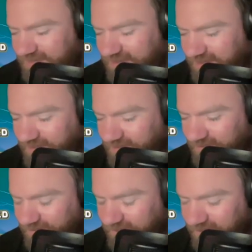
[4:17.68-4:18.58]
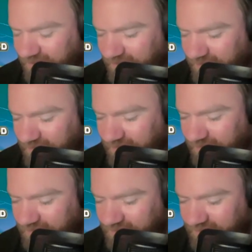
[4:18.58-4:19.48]
one of the
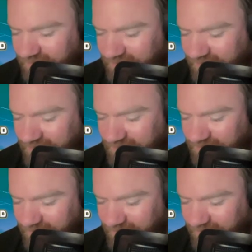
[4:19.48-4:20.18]
gifts for us as